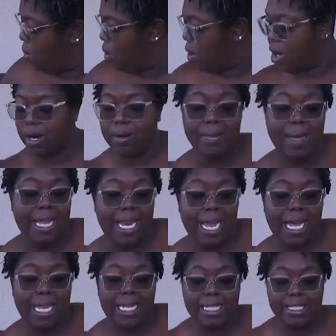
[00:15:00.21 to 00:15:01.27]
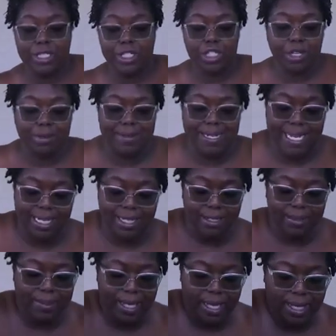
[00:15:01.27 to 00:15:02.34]
warm and I need to germinate,
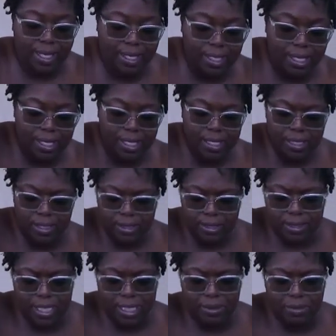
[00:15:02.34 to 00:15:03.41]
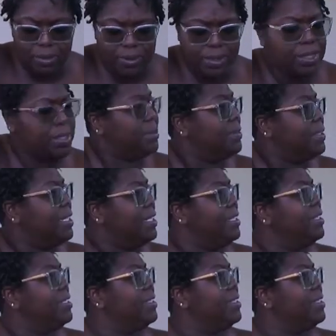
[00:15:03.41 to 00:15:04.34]
okay? So that's what we're doing.